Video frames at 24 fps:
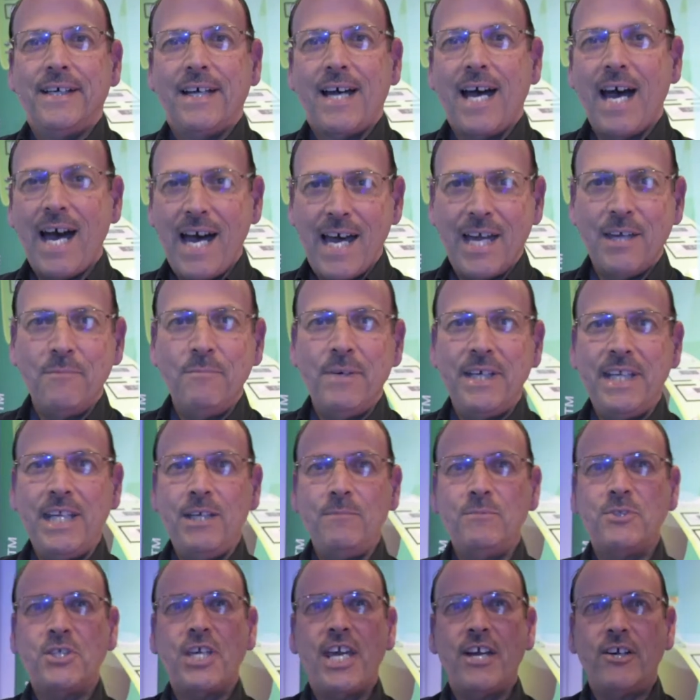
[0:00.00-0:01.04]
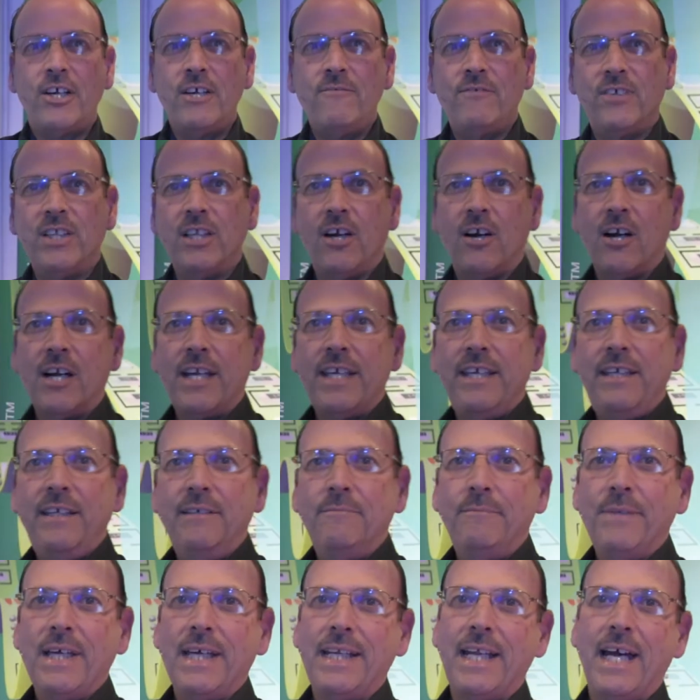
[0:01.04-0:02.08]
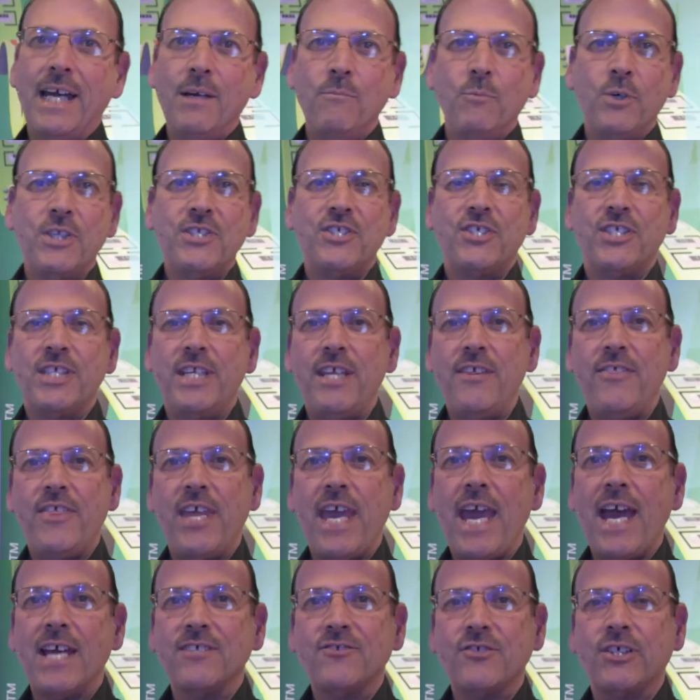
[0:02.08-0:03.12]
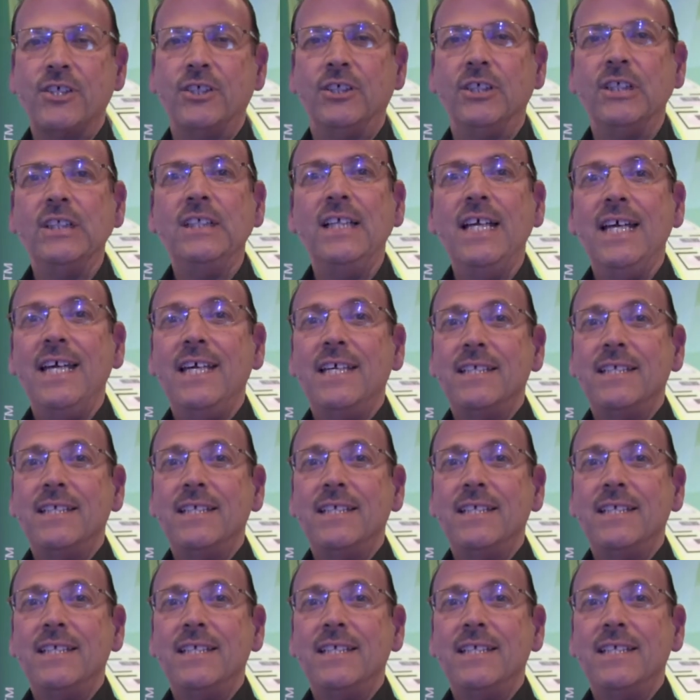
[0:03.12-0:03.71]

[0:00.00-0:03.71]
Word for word: Hi, my name is Gary Vilardi, and I'm with City Theatrical.